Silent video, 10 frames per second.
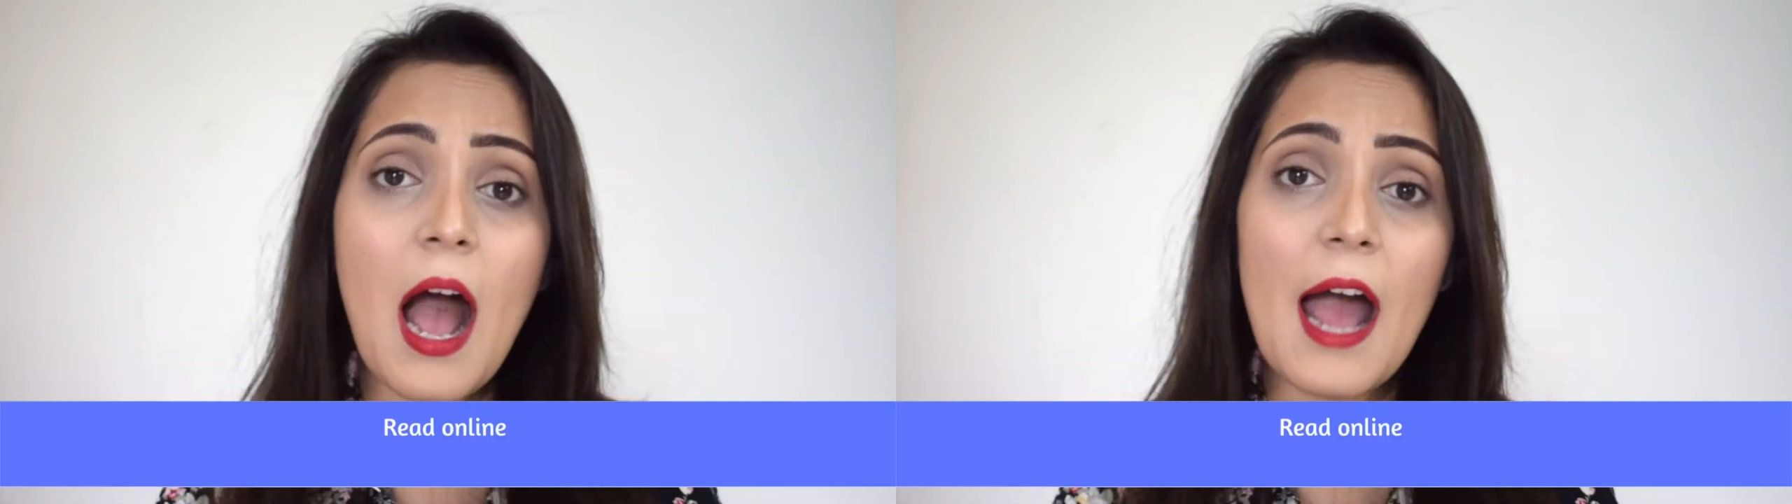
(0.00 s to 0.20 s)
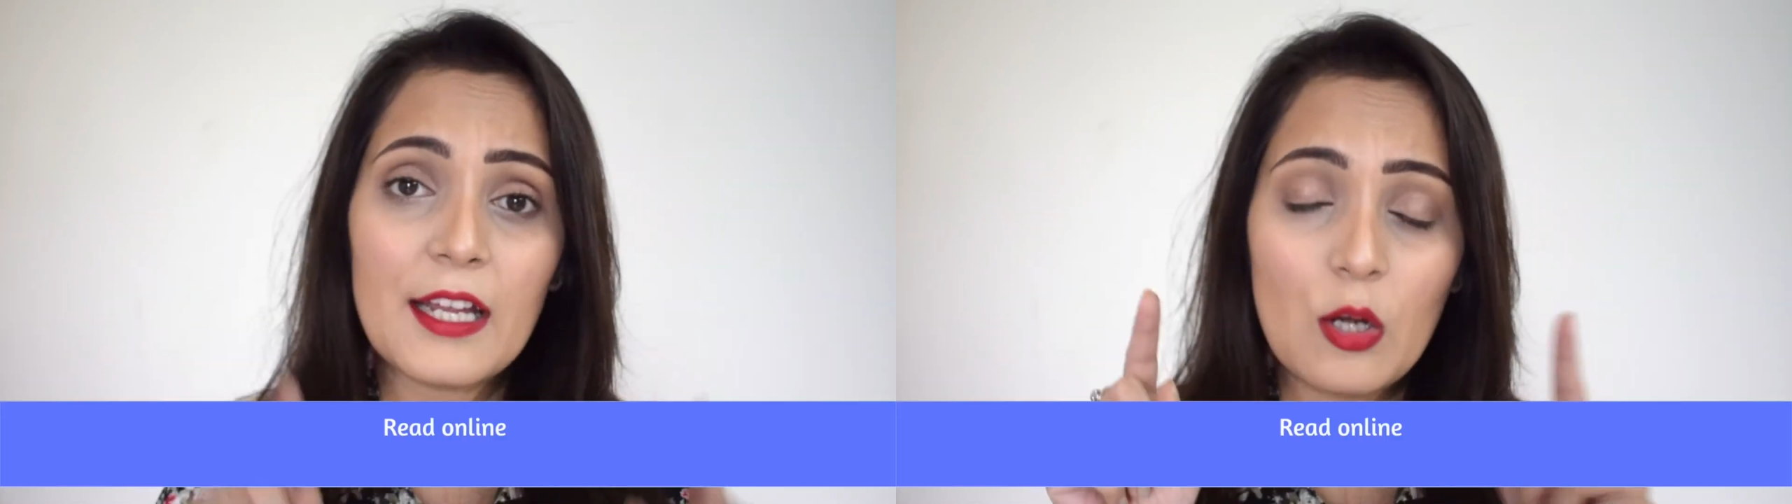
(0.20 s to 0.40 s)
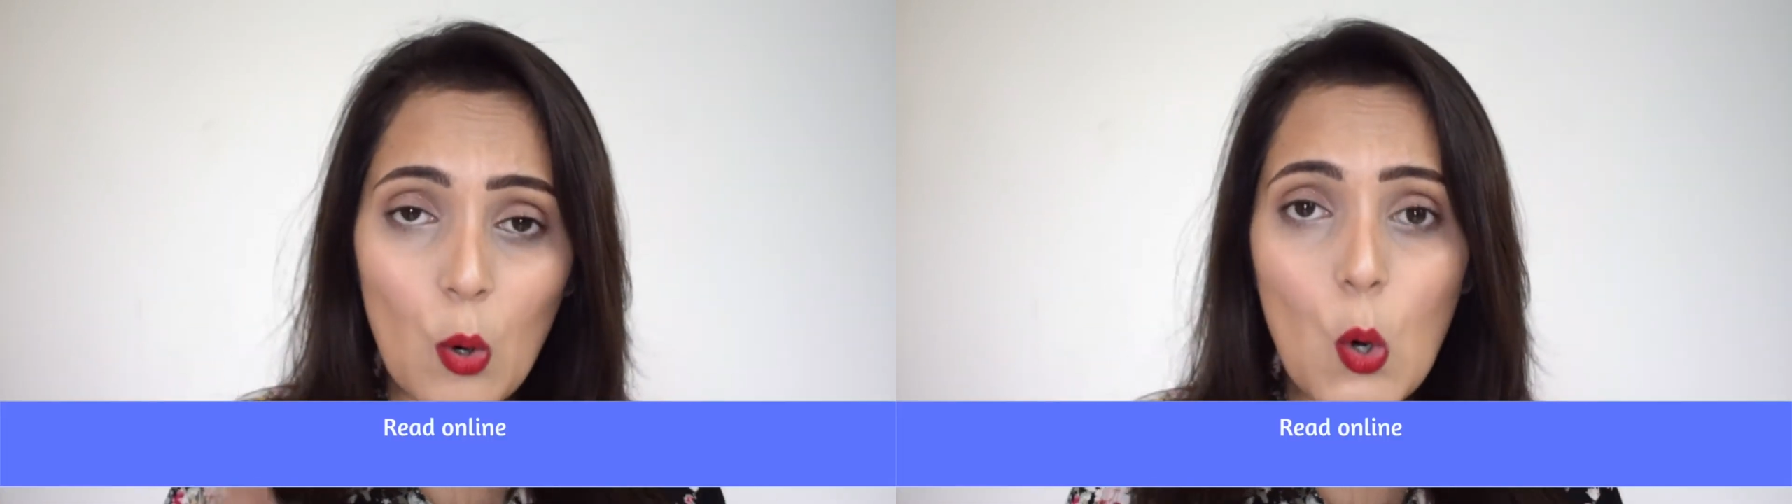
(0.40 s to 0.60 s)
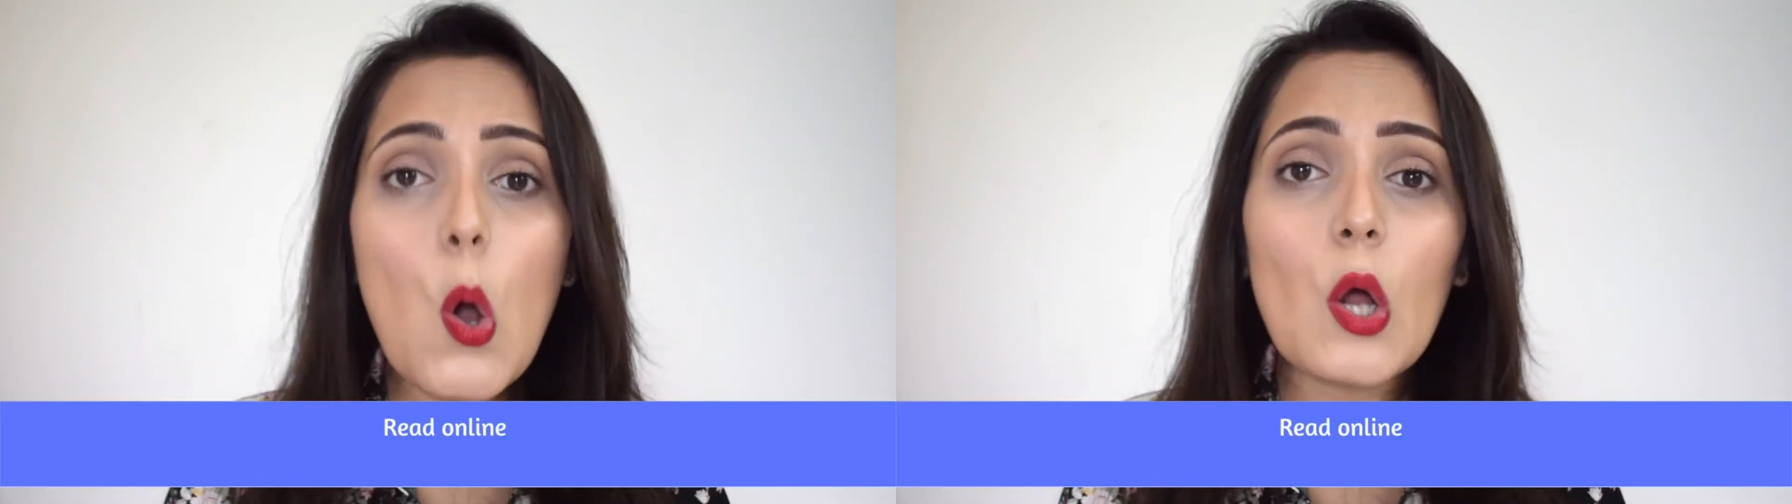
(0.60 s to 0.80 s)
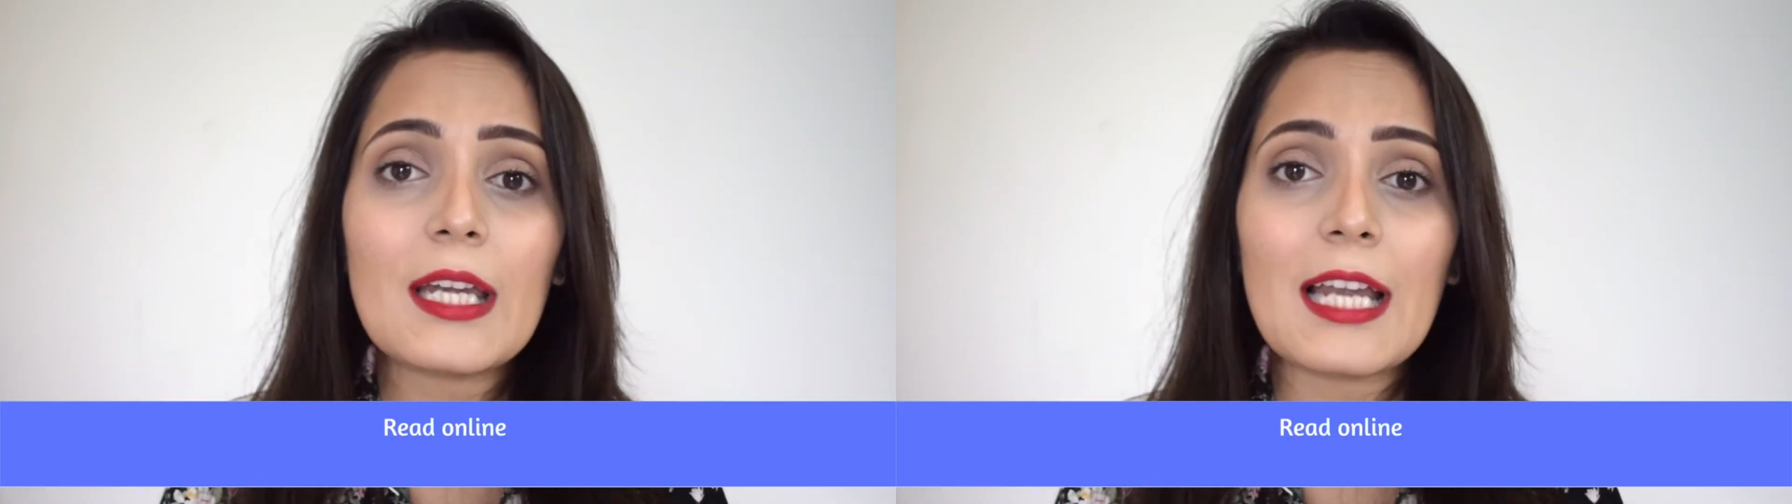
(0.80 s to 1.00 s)
I go
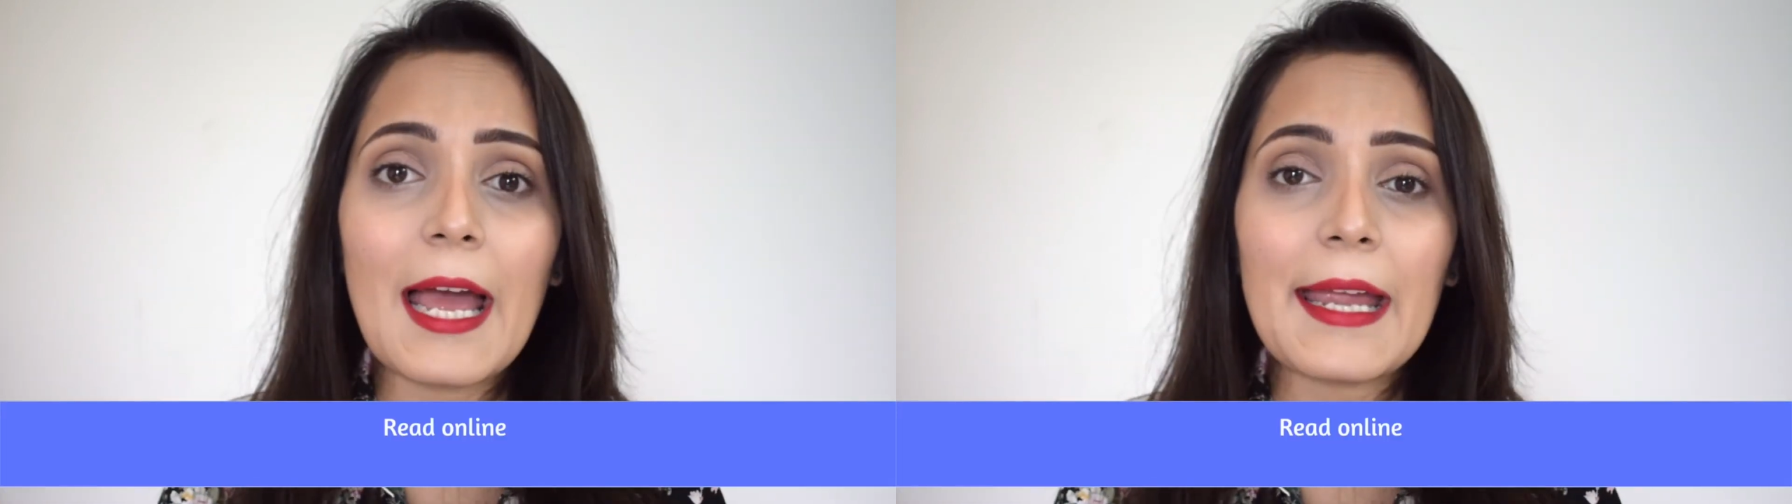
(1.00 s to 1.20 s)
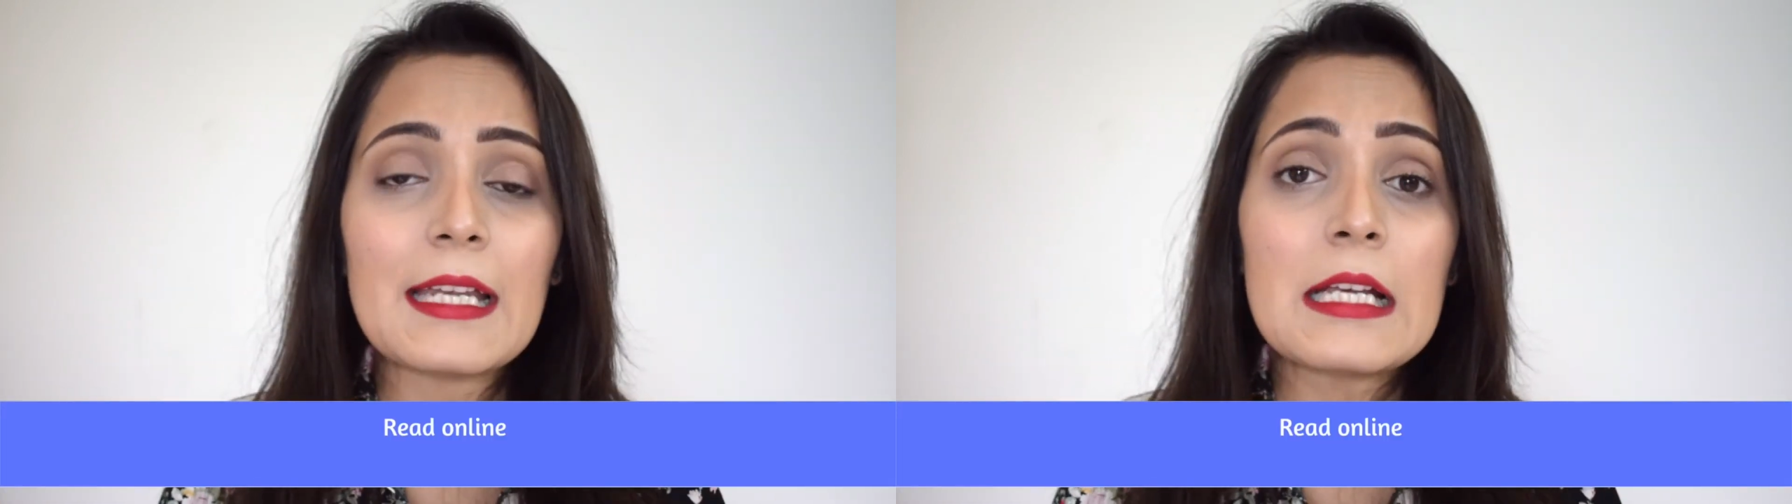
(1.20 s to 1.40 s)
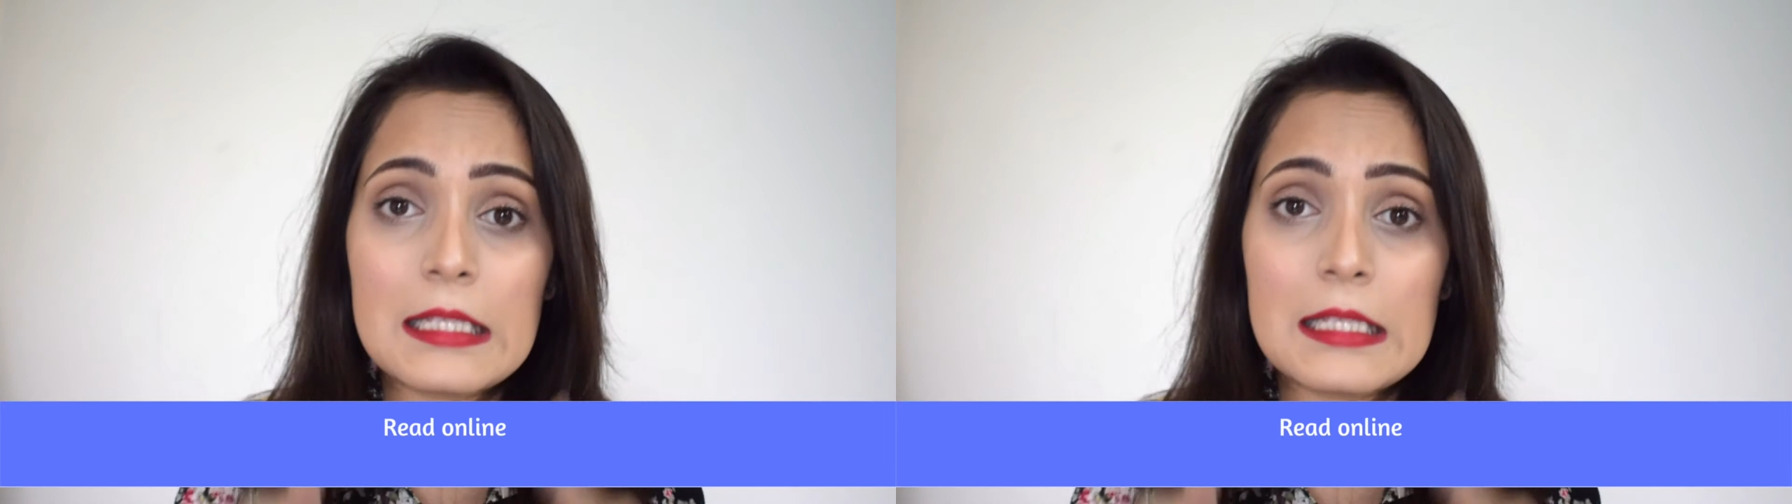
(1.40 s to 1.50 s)
online,